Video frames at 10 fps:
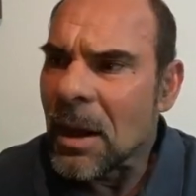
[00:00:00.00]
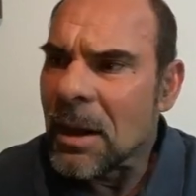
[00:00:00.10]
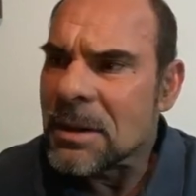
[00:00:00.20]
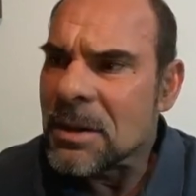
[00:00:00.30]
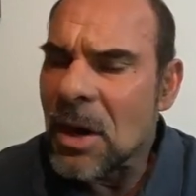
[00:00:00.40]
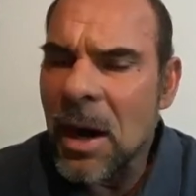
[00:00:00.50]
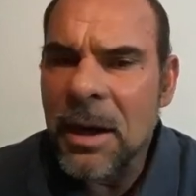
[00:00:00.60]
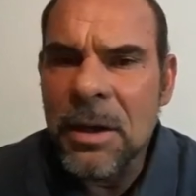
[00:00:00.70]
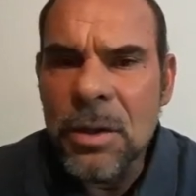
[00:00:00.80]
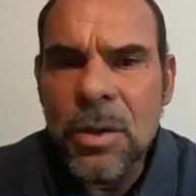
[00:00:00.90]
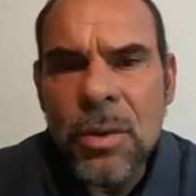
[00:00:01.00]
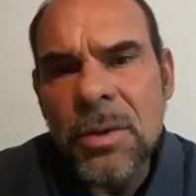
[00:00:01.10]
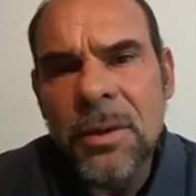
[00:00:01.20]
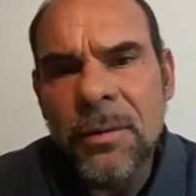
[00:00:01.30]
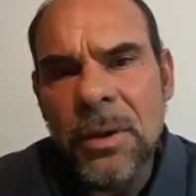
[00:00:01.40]
it's not
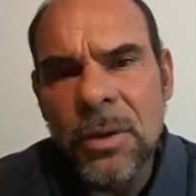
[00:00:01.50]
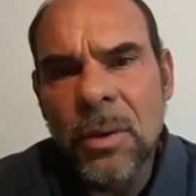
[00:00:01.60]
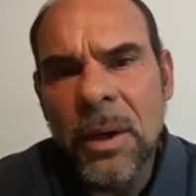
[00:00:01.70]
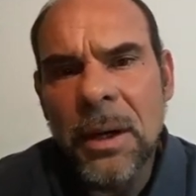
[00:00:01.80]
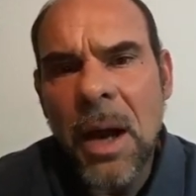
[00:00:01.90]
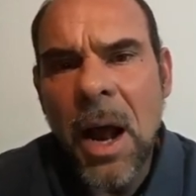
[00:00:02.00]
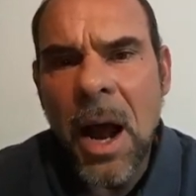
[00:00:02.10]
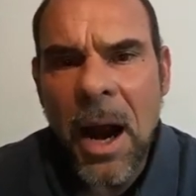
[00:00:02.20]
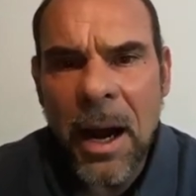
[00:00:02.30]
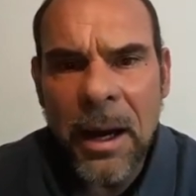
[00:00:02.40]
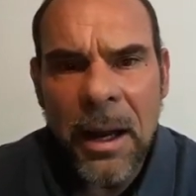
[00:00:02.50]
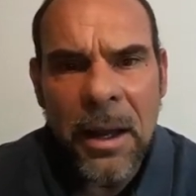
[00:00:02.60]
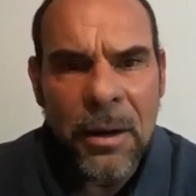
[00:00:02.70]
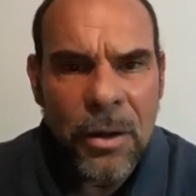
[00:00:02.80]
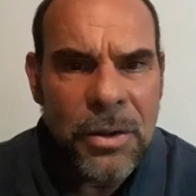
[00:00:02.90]
conducive to doing high
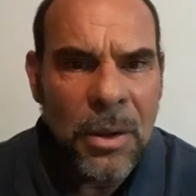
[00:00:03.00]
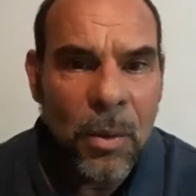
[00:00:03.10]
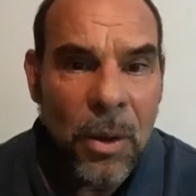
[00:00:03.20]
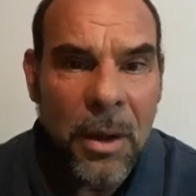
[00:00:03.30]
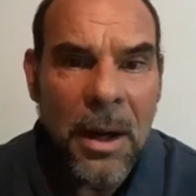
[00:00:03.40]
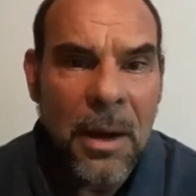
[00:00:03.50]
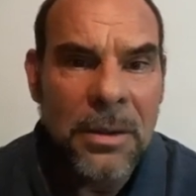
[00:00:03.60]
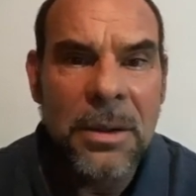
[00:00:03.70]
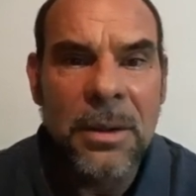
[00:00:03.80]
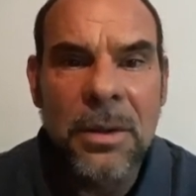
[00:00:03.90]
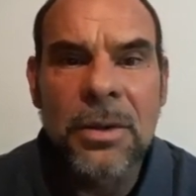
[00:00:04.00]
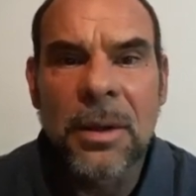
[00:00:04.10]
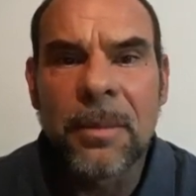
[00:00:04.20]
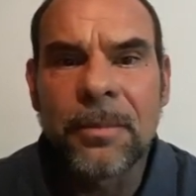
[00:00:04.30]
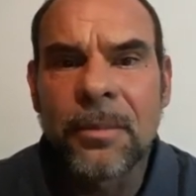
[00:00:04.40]
energy workouts at the
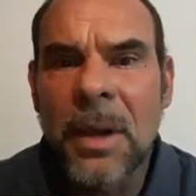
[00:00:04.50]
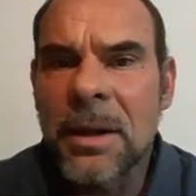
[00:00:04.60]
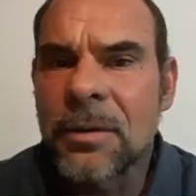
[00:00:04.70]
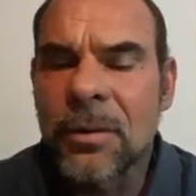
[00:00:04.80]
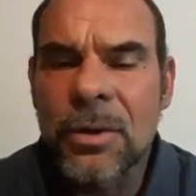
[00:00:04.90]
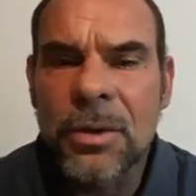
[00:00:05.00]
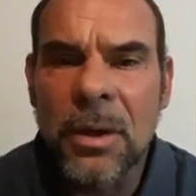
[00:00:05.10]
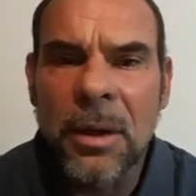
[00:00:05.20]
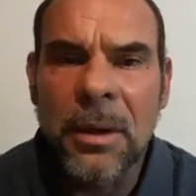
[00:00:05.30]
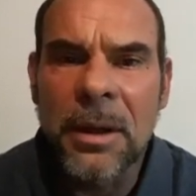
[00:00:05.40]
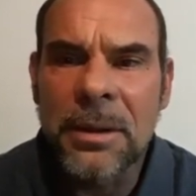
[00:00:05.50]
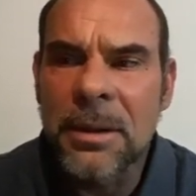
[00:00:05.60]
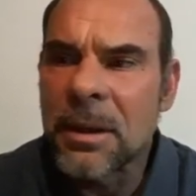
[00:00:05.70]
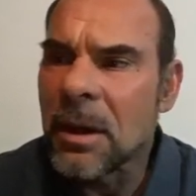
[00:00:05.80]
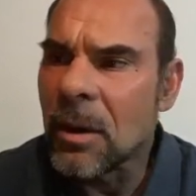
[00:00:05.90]
gym. That's for sure. It
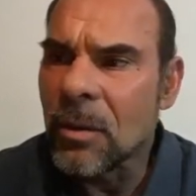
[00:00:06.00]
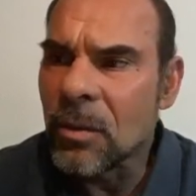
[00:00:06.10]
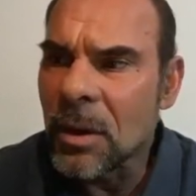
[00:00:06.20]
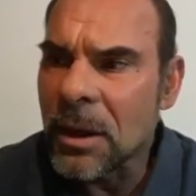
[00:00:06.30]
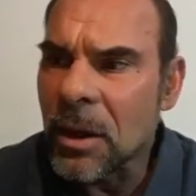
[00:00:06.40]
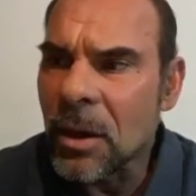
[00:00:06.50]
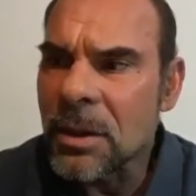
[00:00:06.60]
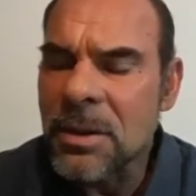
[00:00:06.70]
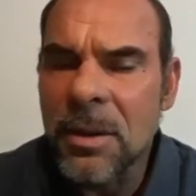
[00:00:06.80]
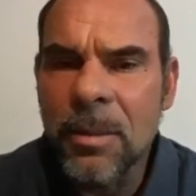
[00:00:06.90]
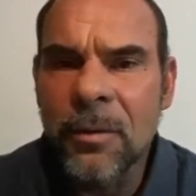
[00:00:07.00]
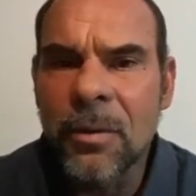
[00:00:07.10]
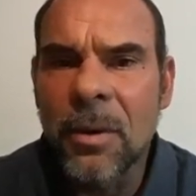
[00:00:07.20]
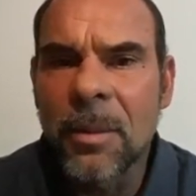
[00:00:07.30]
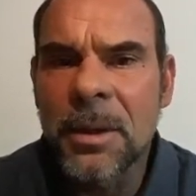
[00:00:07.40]
really hurts the
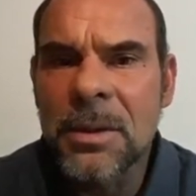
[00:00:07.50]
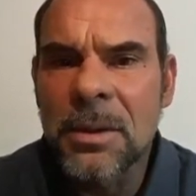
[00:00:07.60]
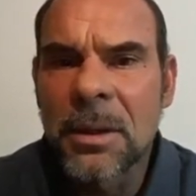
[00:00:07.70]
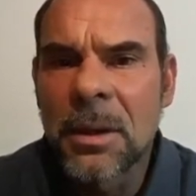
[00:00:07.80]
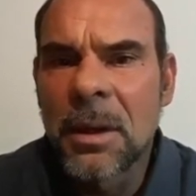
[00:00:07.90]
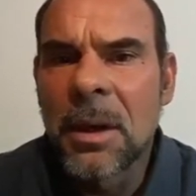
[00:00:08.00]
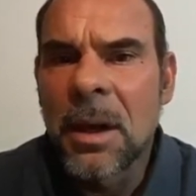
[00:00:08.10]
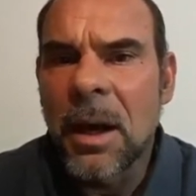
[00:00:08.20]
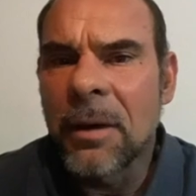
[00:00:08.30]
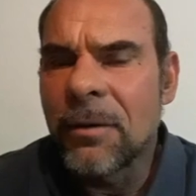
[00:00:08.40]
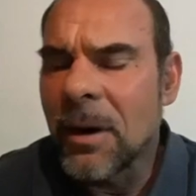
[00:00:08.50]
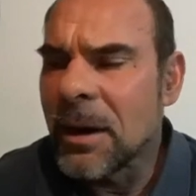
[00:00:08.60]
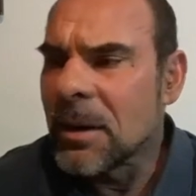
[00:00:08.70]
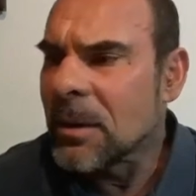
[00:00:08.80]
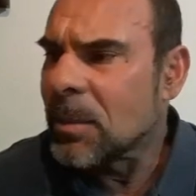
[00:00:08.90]
performance. I
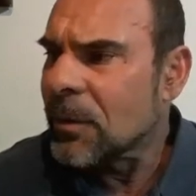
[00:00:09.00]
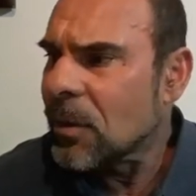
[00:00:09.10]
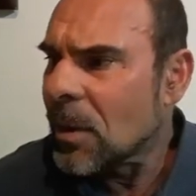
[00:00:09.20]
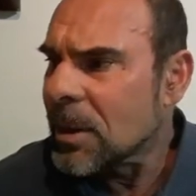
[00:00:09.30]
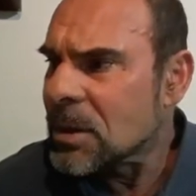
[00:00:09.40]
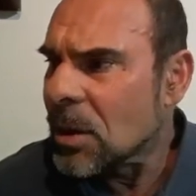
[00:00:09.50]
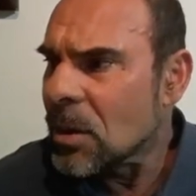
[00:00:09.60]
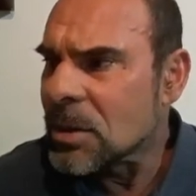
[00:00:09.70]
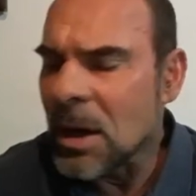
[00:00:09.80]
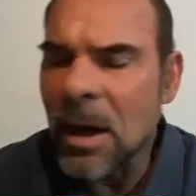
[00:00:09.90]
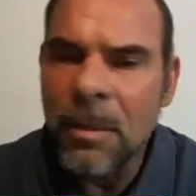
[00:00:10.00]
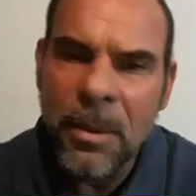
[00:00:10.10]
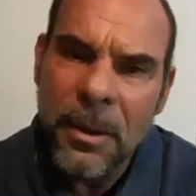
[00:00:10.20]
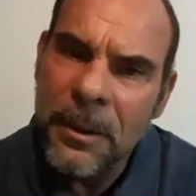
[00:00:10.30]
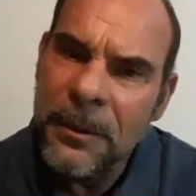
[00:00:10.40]
find that performance goes up
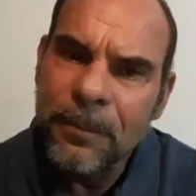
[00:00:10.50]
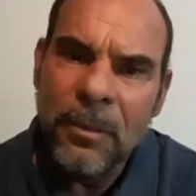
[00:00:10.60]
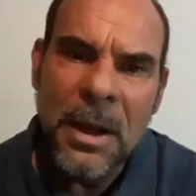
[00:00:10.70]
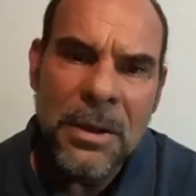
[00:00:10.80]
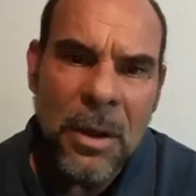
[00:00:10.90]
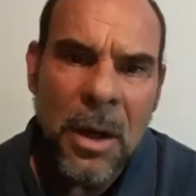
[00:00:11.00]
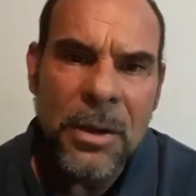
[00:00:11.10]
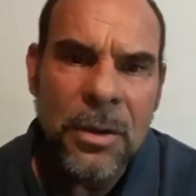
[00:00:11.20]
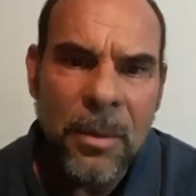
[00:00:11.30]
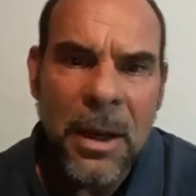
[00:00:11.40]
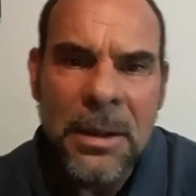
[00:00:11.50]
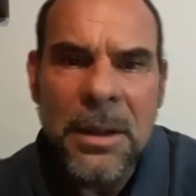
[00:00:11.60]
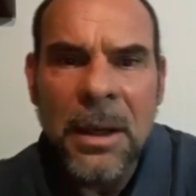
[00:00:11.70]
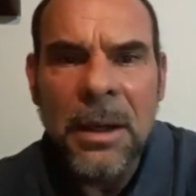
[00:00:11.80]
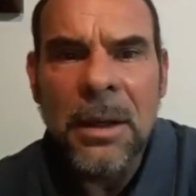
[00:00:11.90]
as long as you're
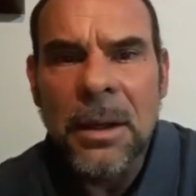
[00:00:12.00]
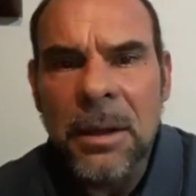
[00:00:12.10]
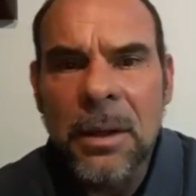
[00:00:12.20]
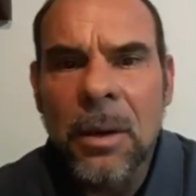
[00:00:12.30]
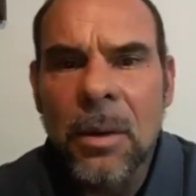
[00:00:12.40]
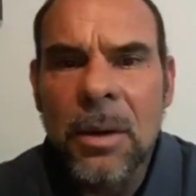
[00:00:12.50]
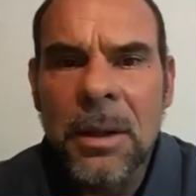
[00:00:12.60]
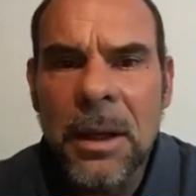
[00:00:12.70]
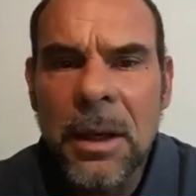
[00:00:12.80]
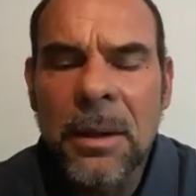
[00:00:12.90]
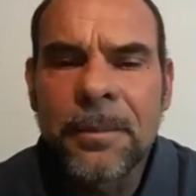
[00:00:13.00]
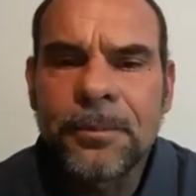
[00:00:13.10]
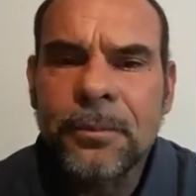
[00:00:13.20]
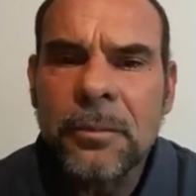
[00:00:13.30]
maintaining a clean